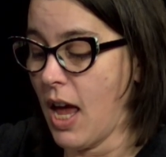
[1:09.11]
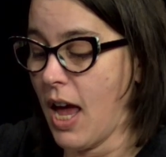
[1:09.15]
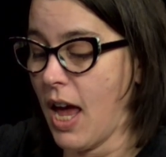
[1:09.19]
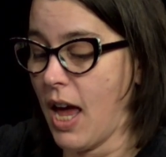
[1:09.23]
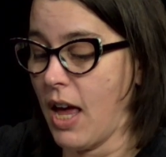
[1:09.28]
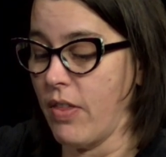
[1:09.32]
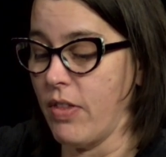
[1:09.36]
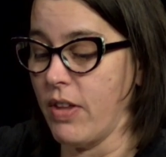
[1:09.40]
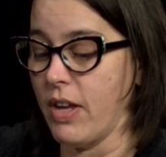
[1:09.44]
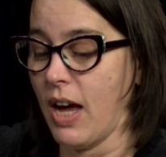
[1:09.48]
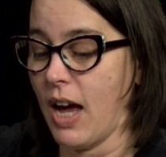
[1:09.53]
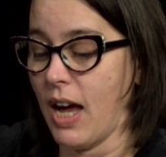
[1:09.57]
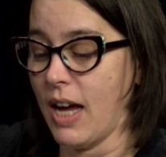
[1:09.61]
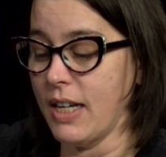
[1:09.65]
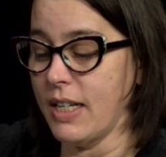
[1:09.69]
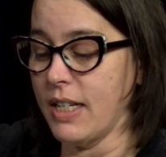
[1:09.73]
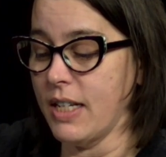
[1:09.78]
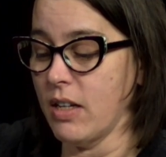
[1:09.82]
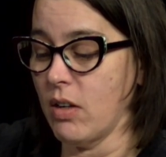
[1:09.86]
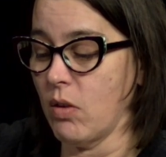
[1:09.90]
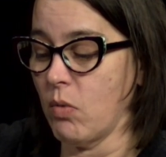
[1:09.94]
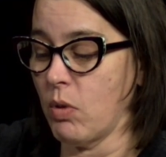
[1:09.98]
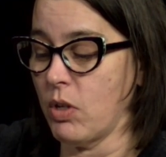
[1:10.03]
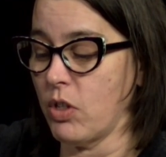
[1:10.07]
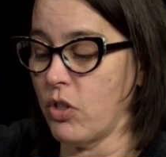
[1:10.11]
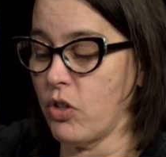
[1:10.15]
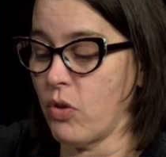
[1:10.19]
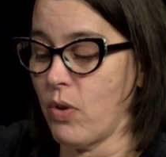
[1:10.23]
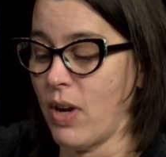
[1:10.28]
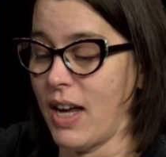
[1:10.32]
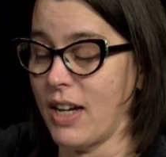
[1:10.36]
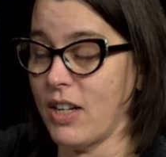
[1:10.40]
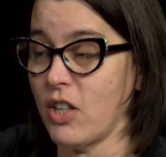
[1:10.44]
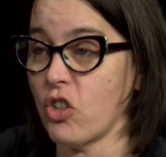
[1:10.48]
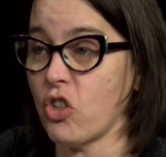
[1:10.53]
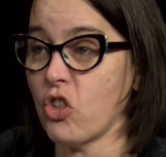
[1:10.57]
And the idea was you
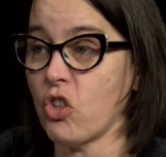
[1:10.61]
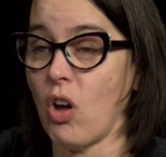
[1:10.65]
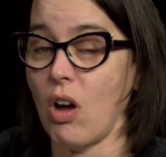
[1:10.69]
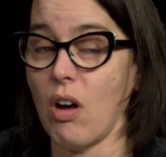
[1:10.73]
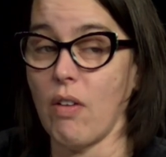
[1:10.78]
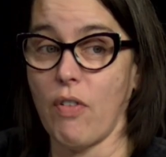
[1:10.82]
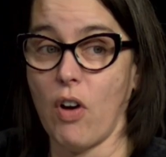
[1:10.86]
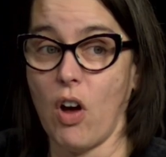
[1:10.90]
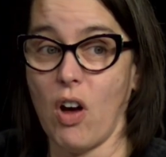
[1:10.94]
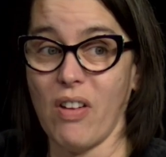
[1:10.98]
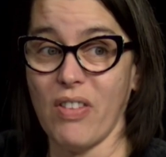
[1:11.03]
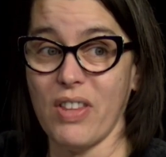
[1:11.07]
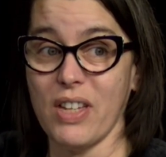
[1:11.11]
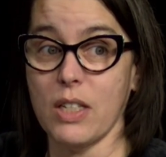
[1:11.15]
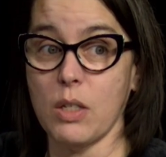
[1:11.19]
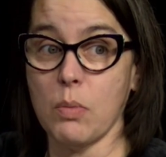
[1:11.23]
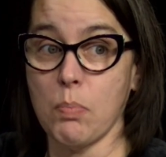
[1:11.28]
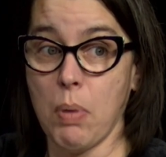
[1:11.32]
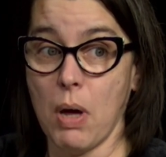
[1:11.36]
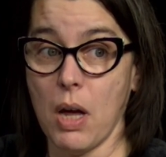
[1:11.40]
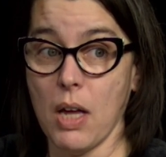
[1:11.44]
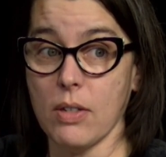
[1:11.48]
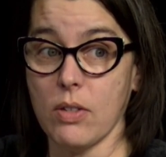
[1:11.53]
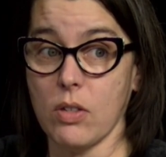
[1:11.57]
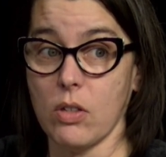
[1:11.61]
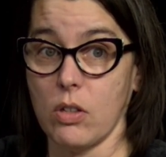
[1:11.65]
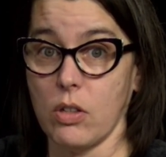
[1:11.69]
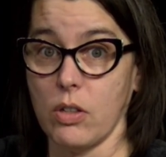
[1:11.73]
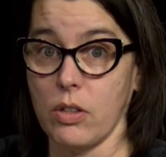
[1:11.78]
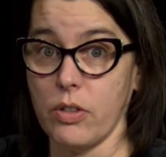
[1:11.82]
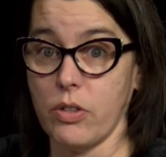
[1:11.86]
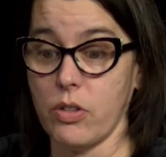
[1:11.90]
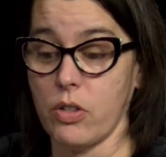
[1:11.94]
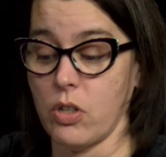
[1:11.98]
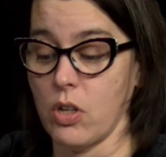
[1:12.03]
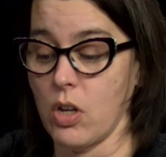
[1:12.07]
had to solve all these
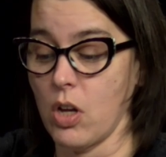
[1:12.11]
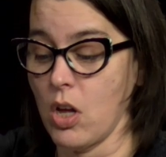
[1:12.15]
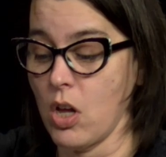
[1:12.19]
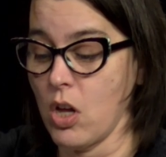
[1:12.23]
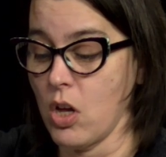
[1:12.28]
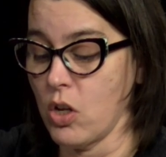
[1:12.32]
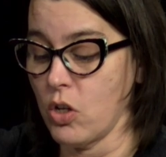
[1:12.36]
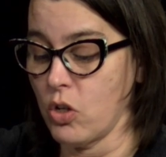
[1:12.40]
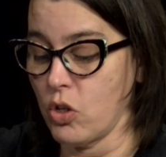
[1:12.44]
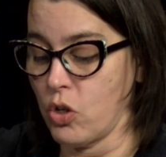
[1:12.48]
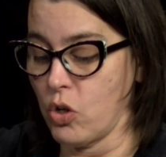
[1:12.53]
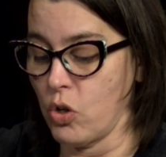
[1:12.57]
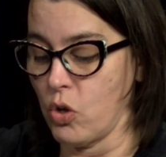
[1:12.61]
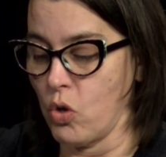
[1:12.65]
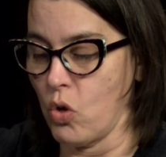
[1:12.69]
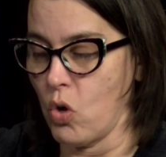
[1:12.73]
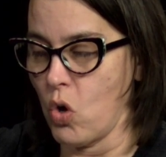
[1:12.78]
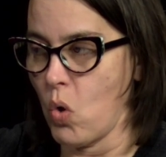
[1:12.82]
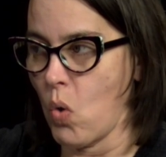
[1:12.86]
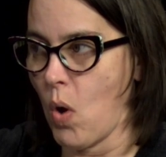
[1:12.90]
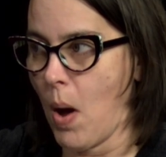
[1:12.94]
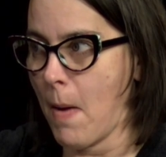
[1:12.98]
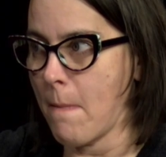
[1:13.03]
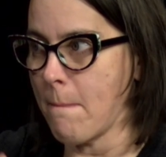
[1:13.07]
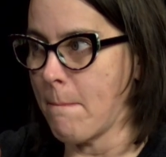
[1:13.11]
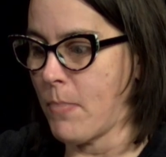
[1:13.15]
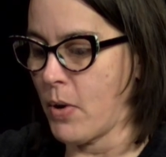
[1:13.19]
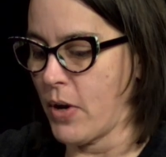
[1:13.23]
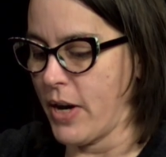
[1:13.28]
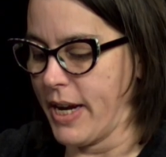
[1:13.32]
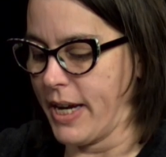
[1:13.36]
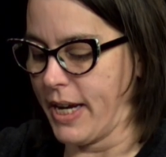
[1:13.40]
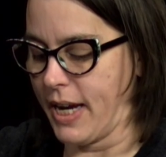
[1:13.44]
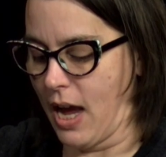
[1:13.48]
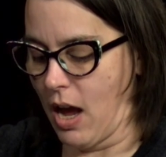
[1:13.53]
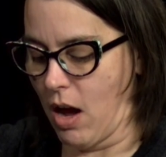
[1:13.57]
puzzles to
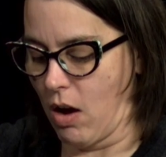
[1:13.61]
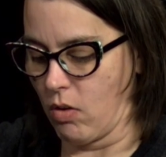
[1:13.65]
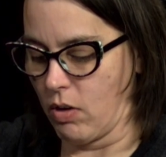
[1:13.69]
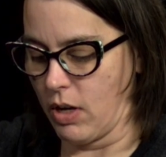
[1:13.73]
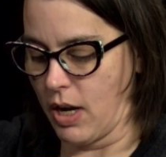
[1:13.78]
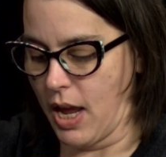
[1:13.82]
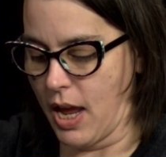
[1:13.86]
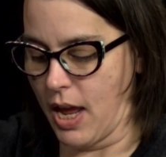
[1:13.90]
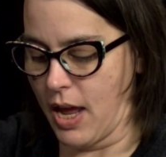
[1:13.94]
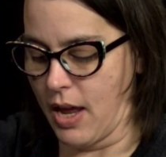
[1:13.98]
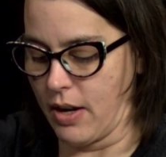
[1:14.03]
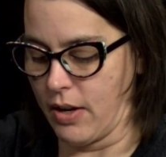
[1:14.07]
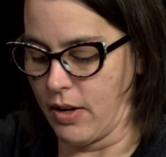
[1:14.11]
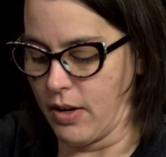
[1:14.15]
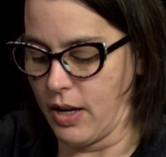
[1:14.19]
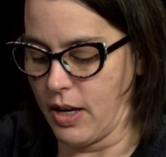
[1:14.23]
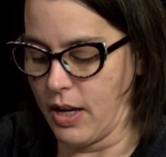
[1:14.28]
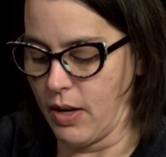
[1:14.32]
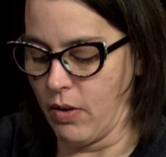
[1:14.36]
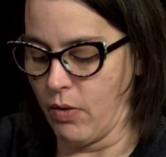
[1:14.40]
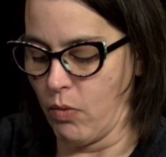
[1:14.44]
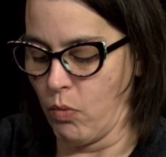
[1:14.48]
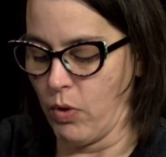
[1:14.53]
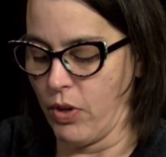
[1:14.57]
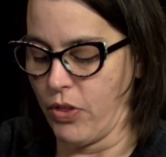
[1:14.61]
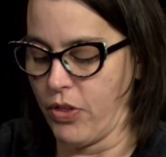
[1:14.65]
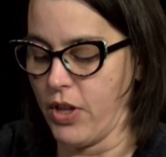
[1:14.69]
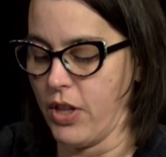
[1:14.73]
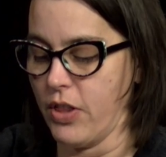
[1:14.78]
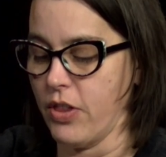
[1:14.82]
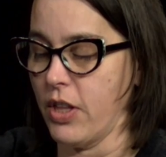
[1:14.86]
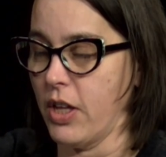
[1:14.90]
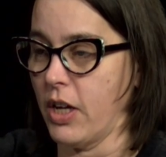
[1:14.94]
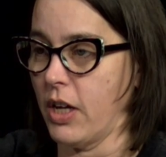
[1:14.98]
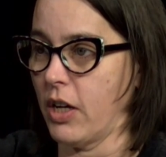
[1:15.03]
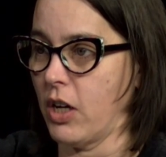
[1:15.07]
break out. And
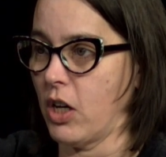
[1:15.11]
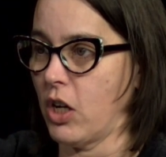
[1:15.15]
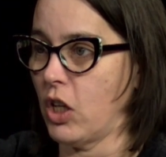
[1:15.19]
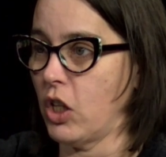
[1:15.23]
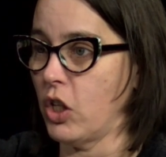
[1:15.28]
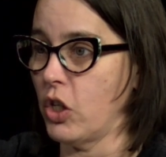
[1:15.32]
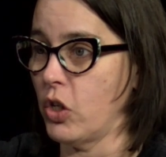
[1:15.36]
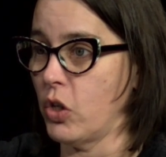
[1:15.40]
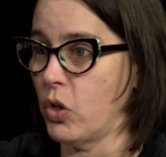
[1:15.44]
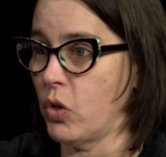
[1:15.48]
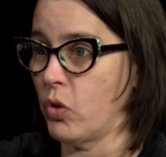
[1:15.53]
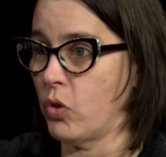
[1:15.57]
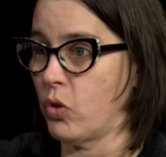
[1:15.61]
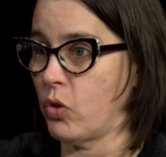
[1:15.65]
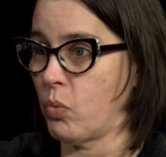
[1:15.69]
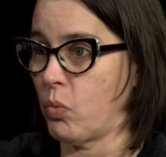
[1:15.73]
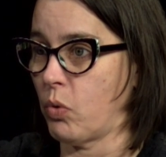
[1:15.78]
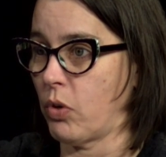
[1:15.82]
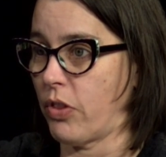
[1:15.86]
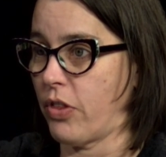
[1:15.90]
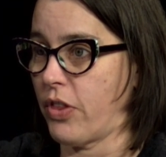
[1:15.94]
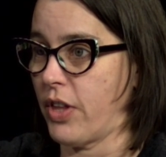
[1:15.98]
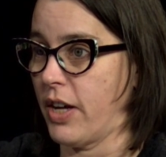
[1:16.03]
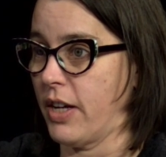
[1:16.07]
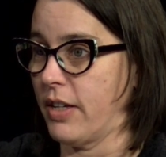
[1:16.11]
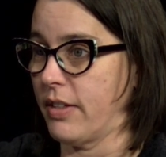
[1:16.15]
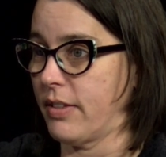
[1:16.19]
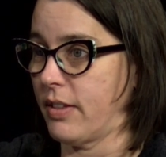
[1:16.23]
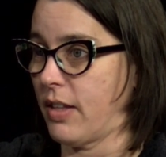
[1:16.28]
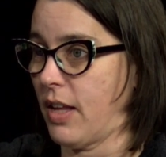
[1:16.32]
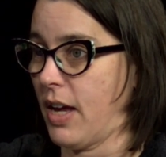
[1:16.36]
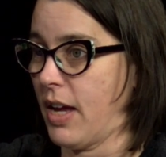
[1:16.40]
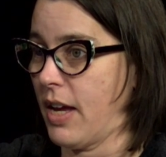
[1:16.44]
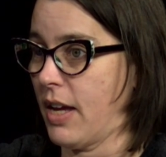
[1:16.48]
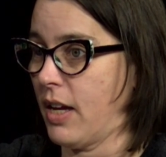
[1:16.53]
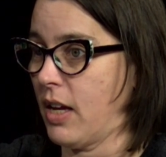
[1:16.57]
within the clues were things
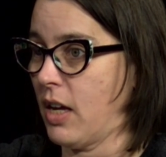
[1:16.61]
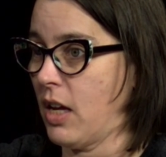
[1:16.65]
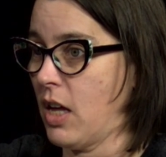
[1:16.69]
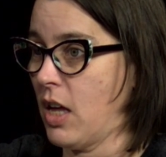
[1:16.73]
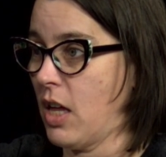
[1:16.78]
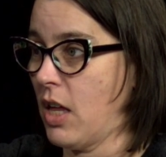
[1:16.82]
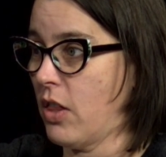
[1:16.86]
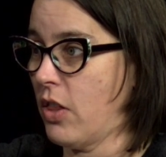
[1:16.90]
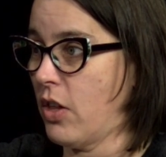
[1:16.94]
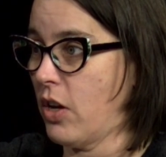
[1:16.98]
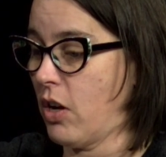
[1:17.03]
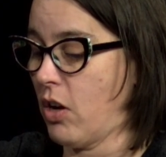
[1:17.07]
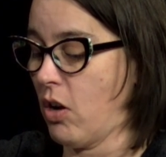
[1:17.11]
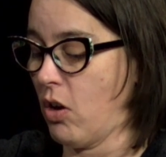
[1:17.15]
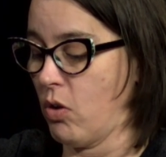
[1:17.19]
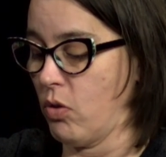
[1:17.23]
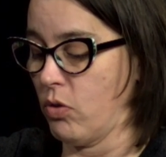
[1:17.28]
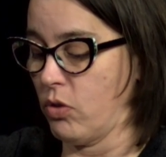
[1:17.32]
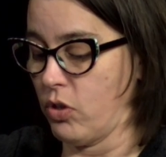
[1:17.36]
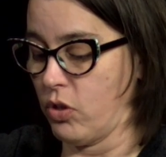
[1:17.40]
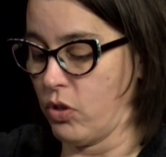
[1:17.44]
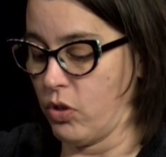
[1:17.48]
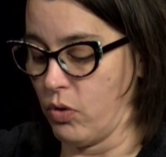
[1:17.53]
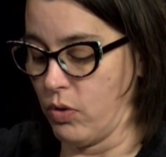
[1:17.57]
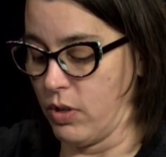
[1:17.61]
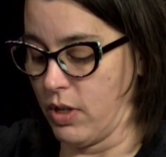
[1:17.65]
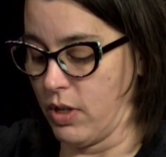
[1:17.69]
like the codes to